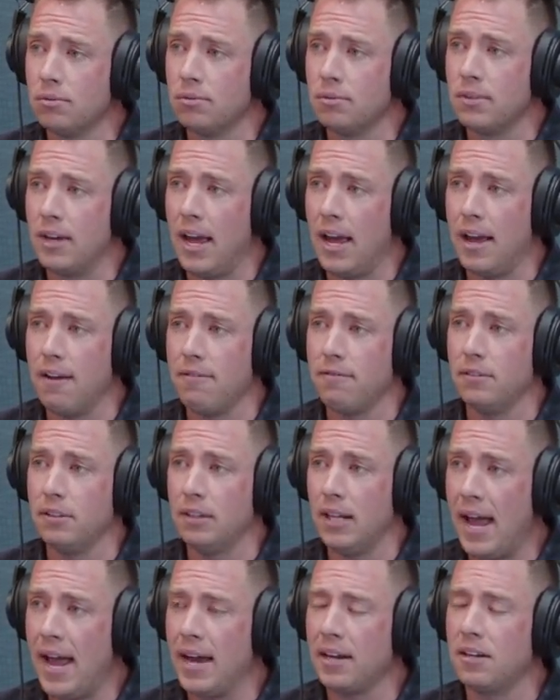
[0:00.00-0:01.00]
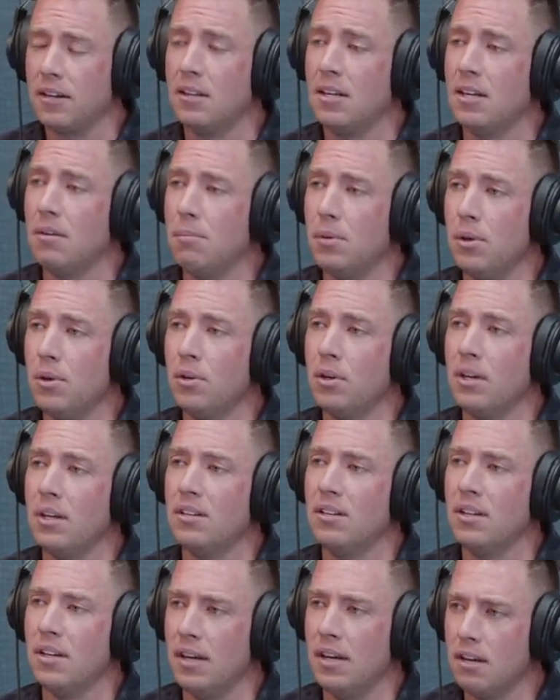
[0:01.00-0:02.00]
have lacked the ability
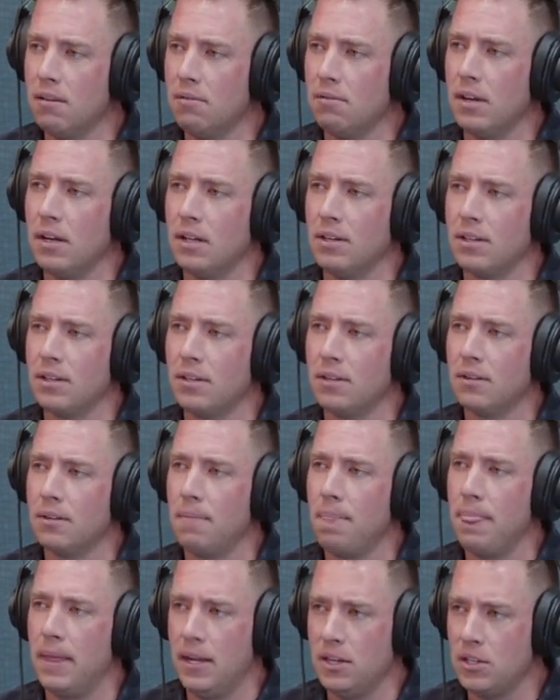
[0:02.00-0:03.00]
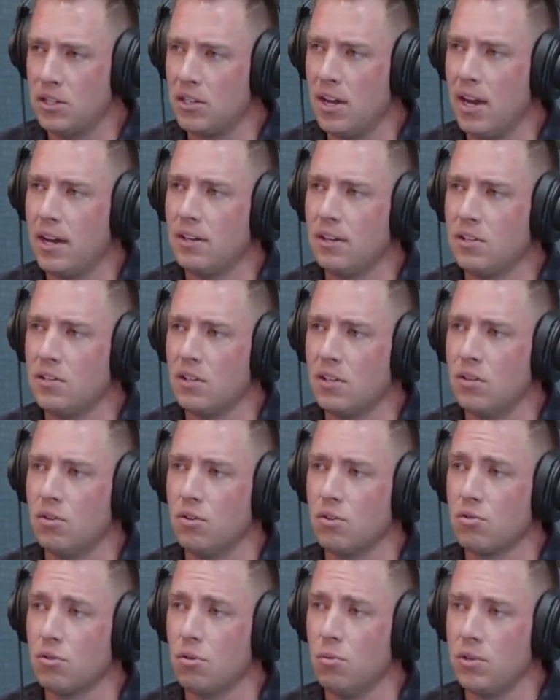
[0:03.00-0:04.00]
to innovate inside this
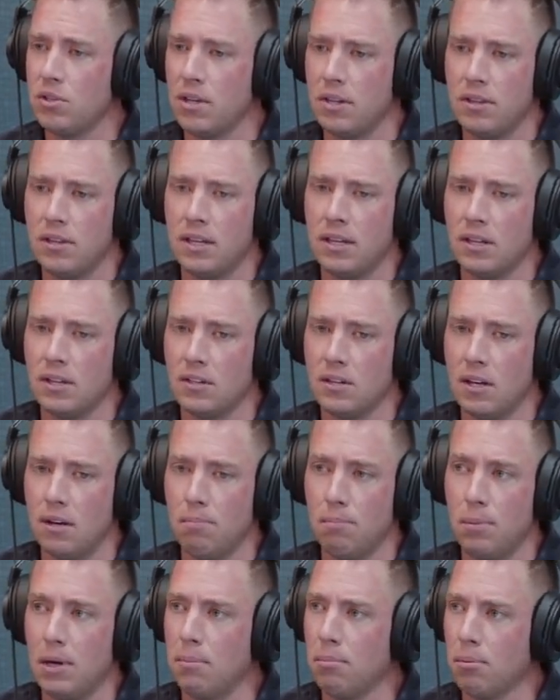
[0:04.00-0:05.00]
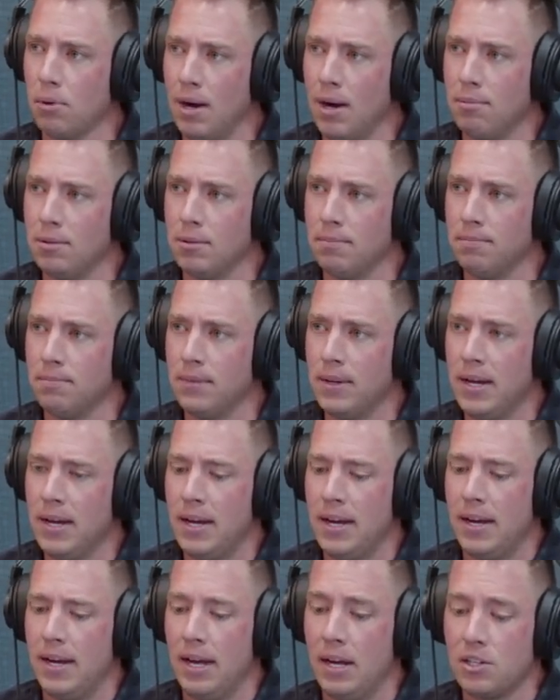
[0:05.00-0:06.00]
industry, which I think is a big problem
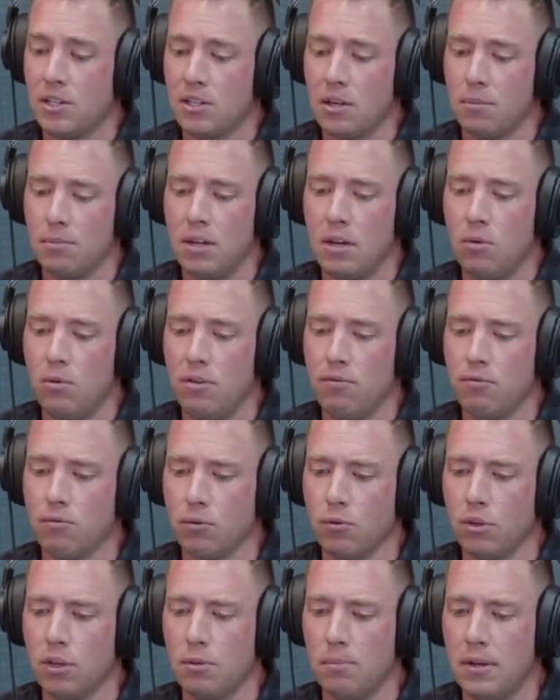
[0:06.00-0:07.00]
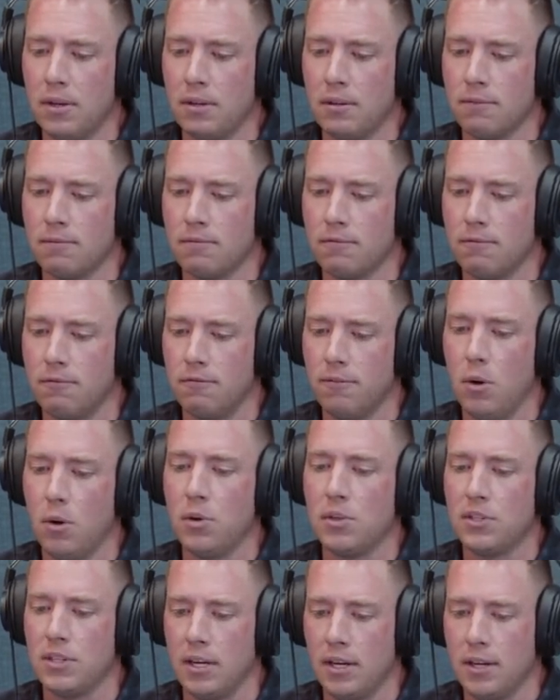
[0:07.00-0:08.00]
and something we've really been
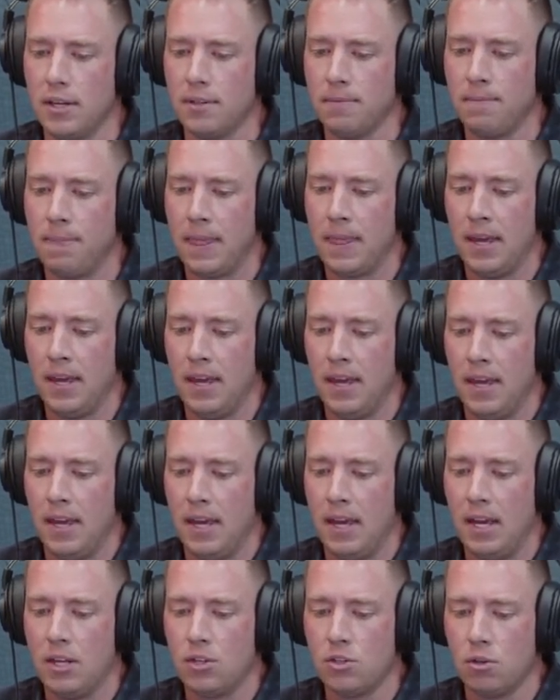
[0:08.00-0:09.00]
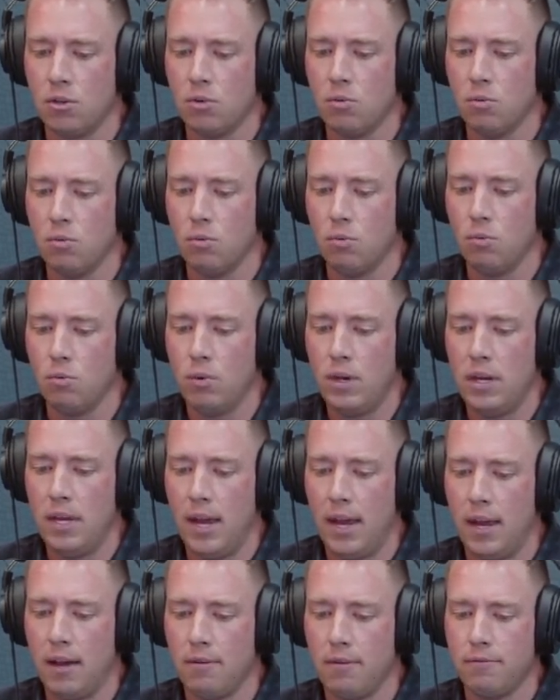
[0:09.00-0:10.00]
focusing on. And so we
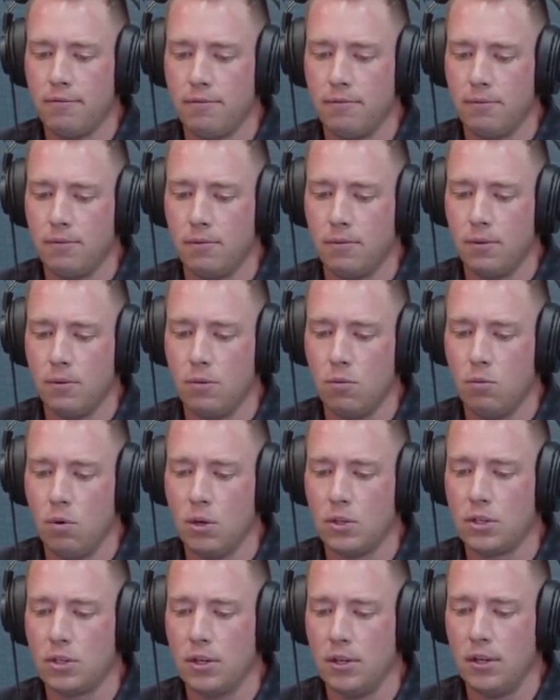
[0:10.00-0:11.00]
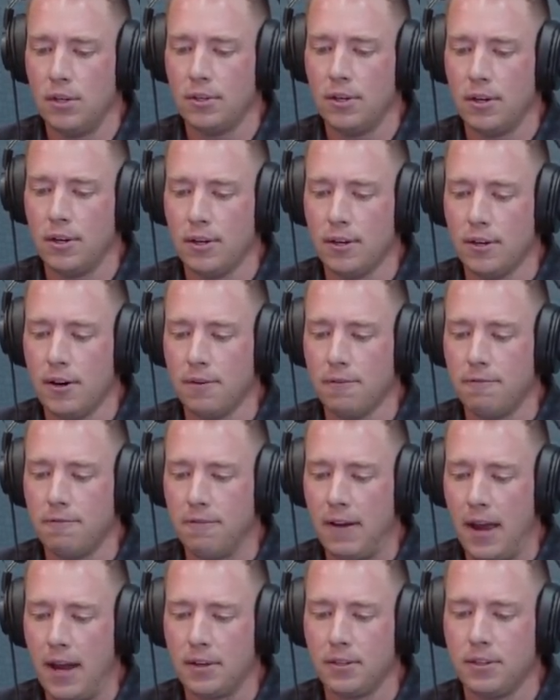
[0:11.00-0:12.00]
have what's called our
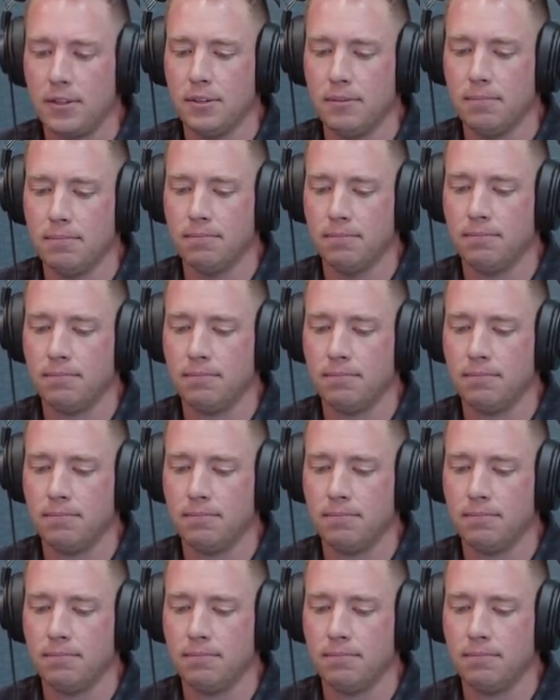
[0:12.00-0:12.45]
Factum